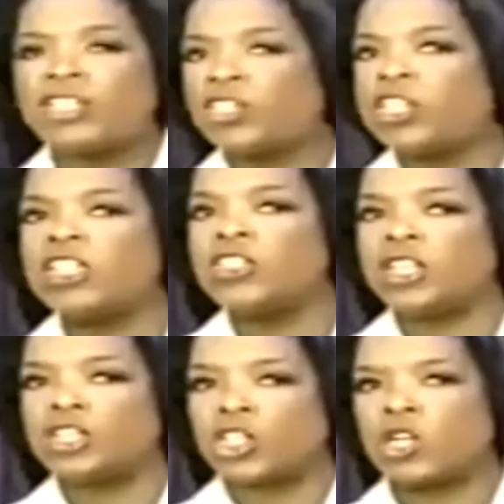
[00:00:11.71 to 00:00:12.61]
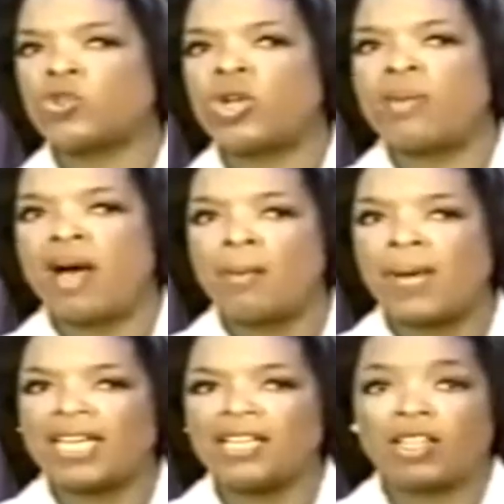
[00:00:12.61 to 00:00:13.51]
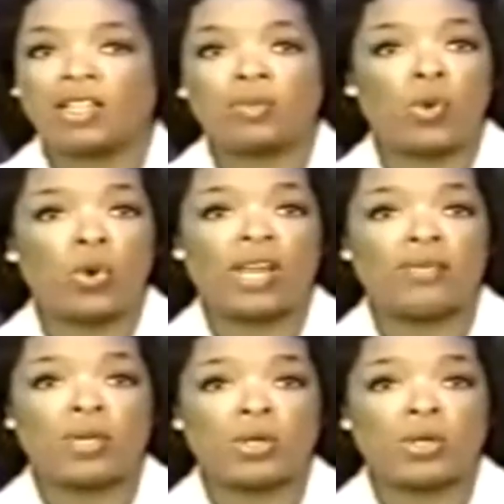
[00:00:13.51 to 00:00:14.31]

rich teach their children about money that the poor and